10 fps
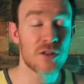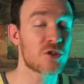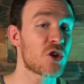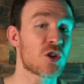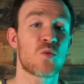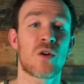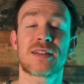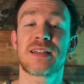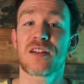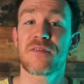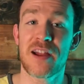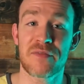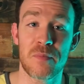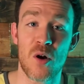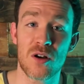just want to see their
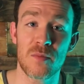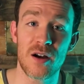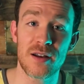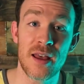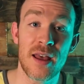favorite Pokemon,